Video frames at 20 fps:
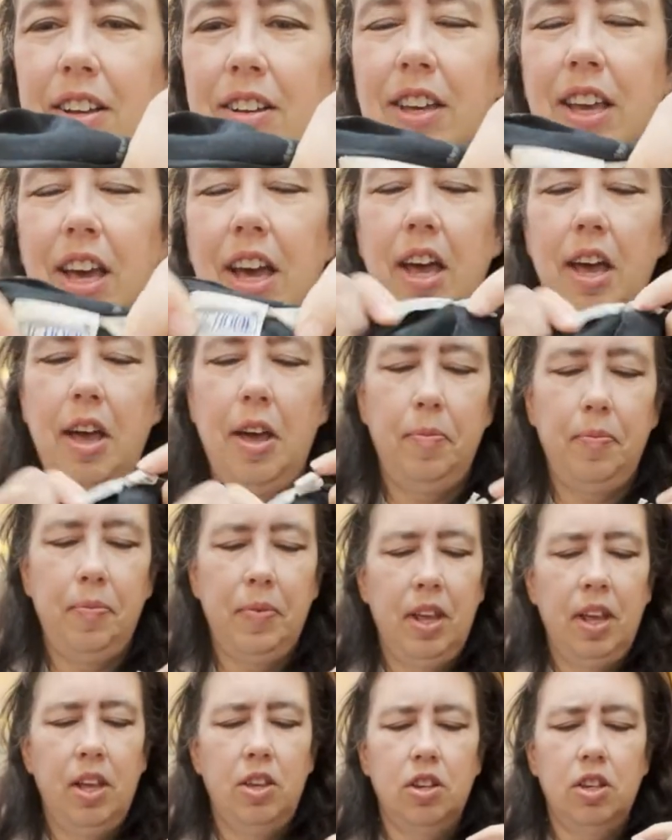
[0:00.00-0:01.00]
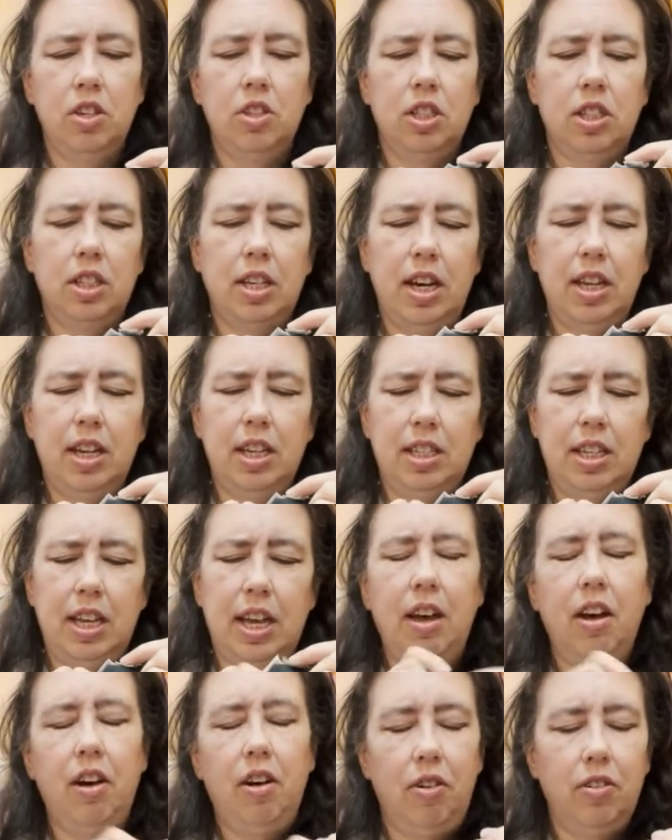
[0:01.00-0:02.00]
Okay, and you can just kind of
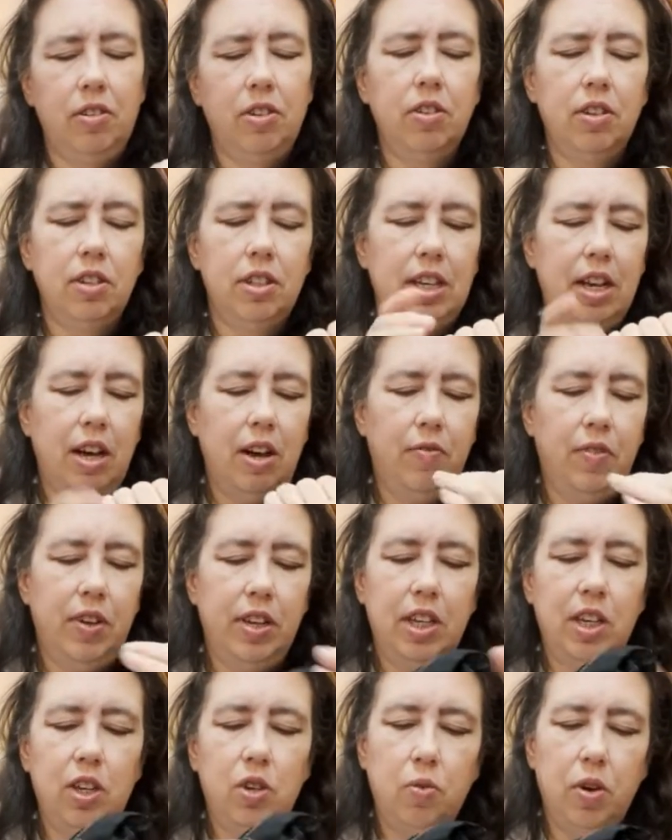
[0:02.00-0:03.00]
tell. You can tell vintage.